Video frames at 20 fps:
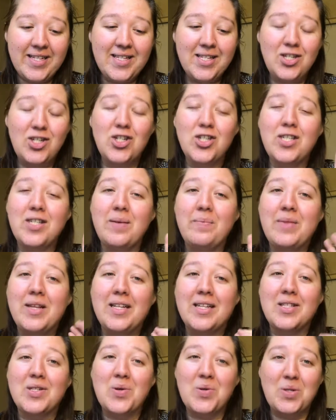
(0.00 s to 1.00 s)
is just something
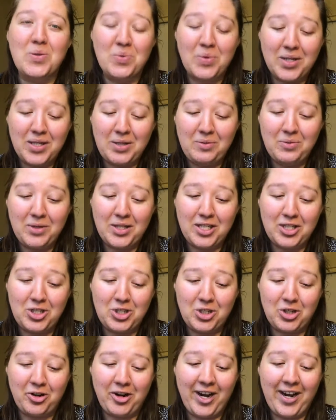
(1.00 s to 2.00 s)
that's always really
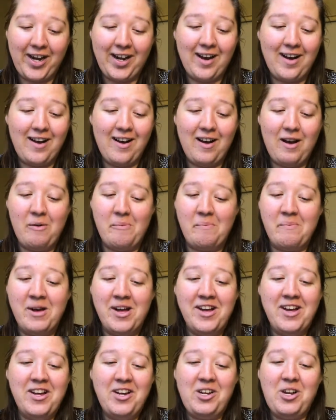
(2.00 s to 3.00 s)
reassuring.
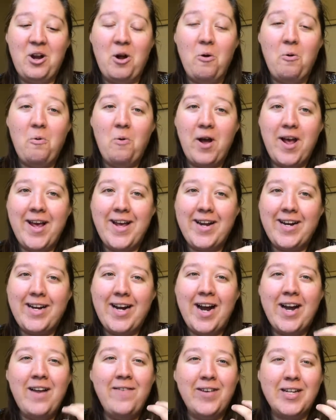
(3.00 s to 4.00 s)
It
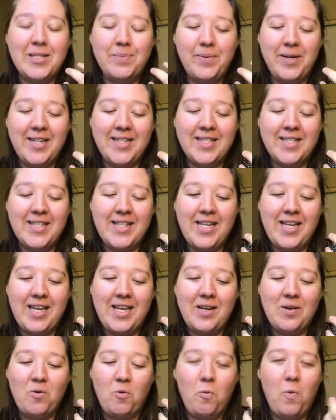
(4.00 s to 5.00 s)
kind of explains
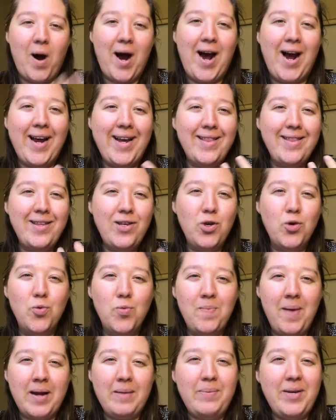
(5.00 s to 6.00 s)
the why you
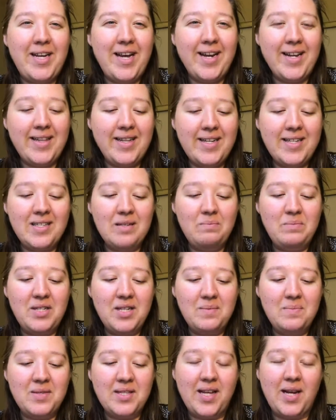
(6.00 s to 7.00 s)
might be getting these
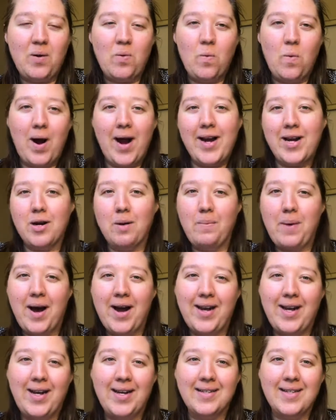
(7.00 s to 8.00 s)
symptoms, like why your
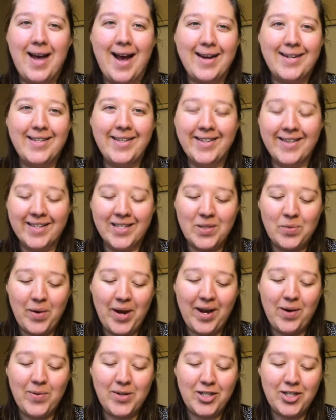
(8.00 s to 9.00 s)
body is acting this
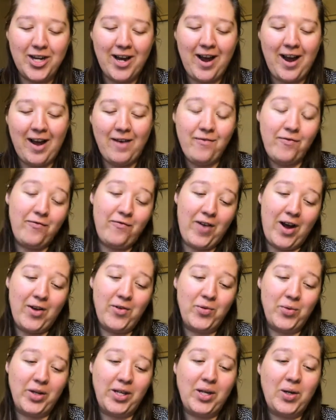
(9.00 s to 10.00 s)
way, which I've
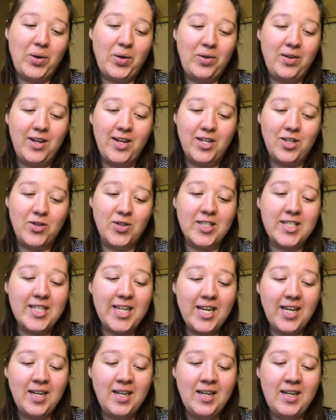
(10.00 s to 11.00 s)
found really
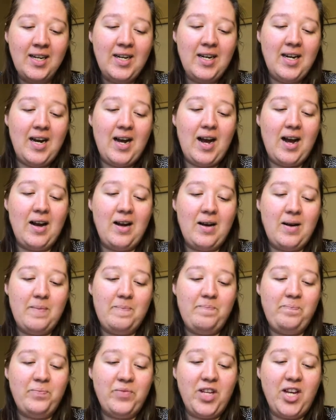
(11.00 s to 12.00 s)
interesting.
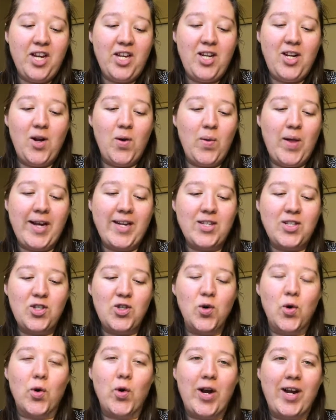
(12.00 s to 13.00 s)
Like
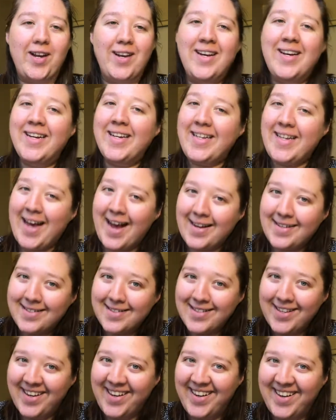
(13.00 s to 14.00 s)
snoring.
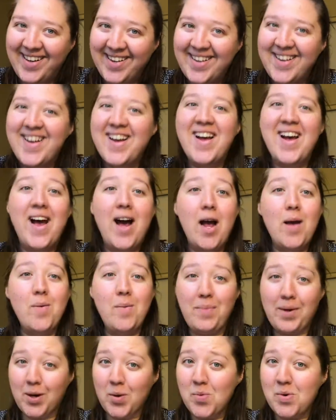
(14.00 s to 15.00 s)
Yes, I'm a
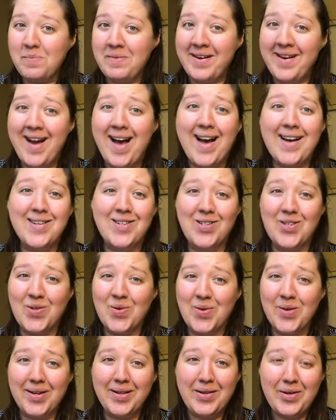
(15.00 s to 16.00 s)
bigger woman. I
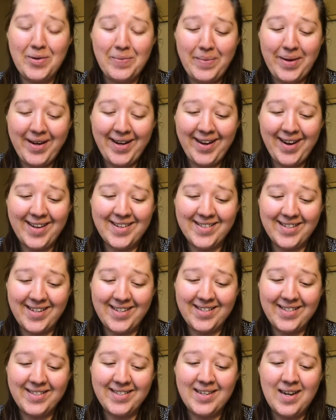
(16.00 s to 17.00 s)
snore a little bit as
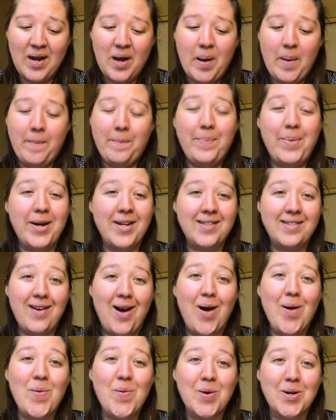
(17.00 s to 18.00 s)
is, but it's
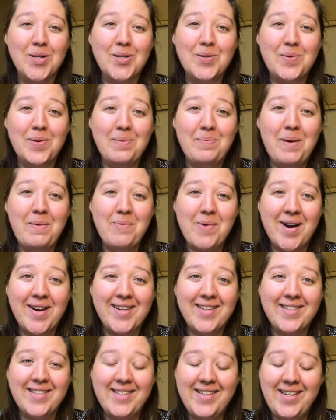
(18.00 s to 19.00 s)
gotten worse with my
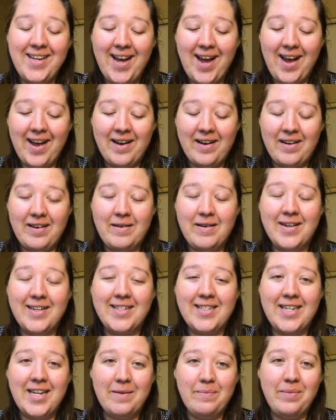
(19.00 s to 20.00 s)
pregnancy, and
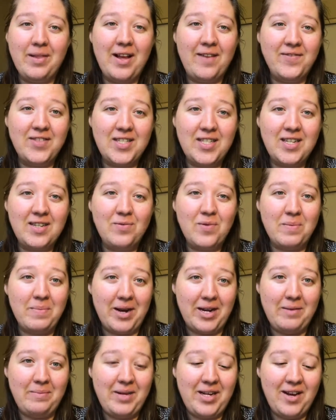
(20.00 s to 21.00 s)
Tim loves to
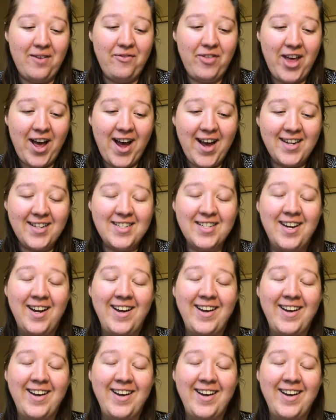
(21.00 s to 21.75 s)
remind me of that.